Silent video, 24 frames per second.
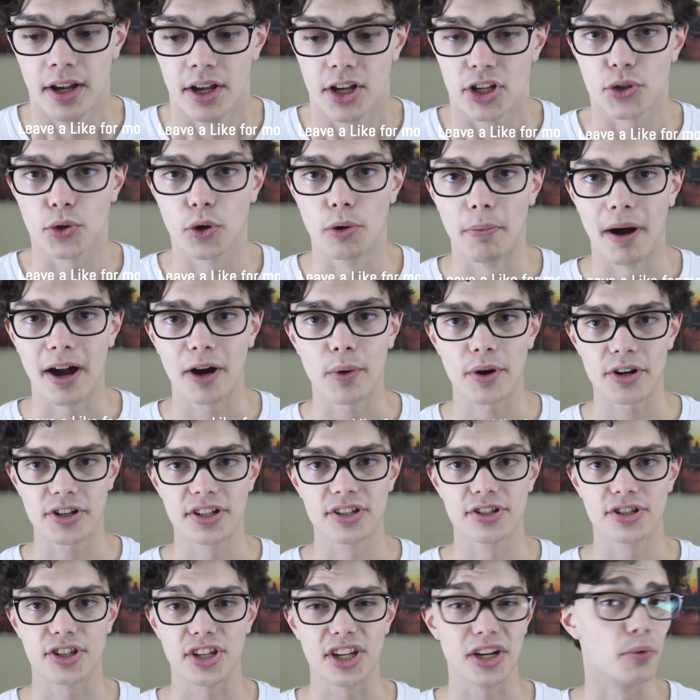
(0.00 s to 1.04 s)
So my question
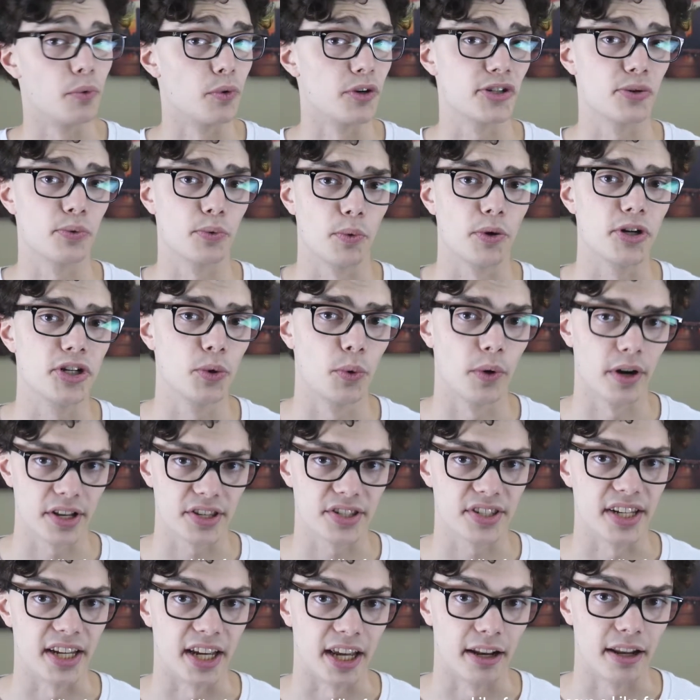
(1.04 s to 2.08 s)
is to you, would you want to
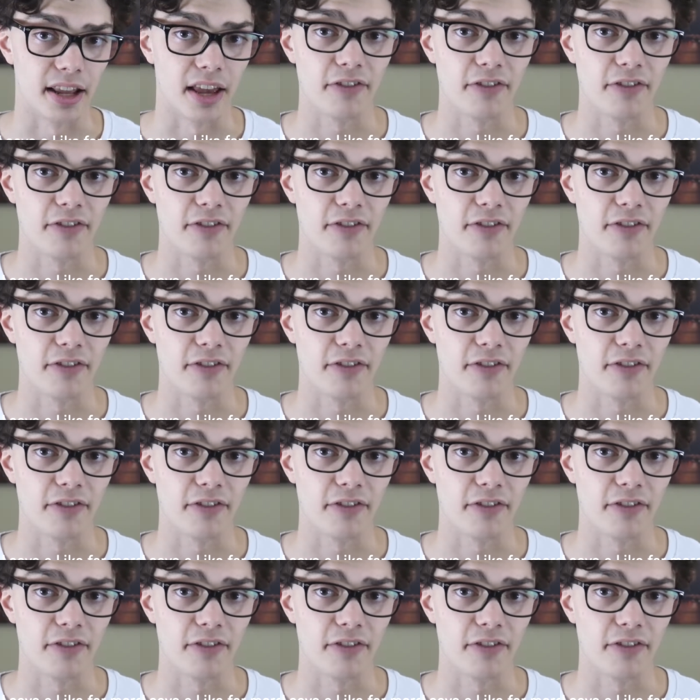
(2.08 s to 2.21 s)
see?